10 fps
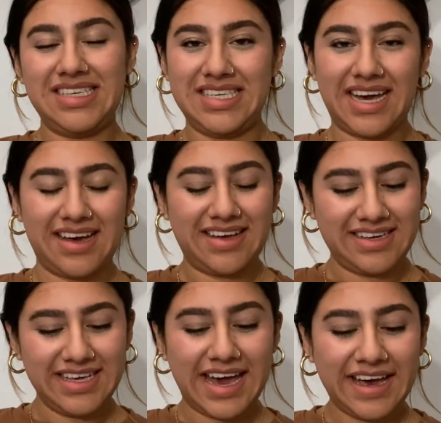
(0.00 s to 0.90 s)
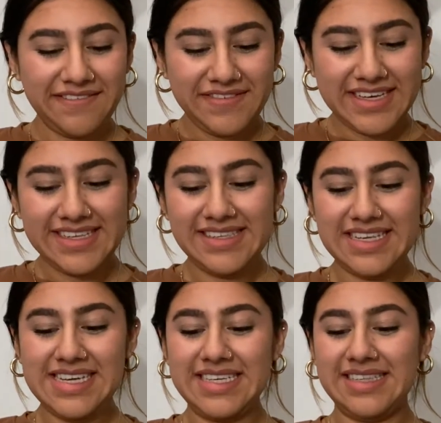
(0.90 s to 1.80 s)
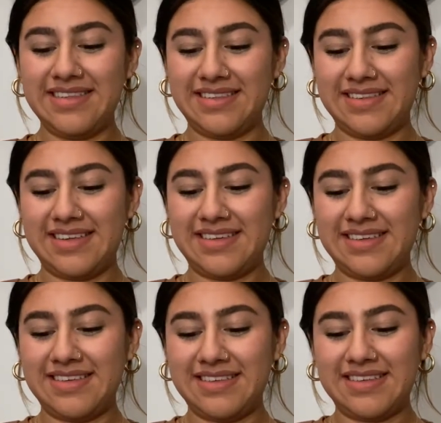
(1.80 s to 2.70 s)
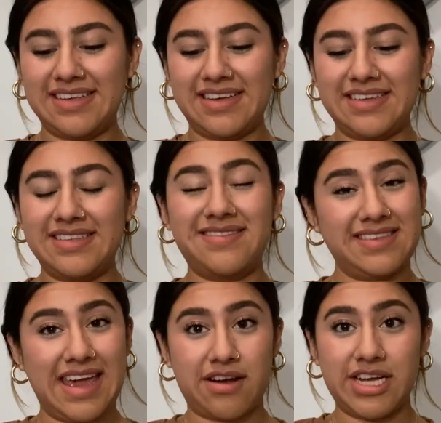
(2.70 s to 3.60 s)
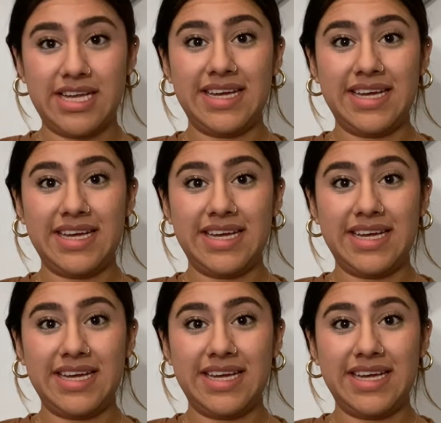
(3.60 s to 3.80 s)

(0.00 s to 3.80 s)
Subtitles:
Yeah, Canvas is scary.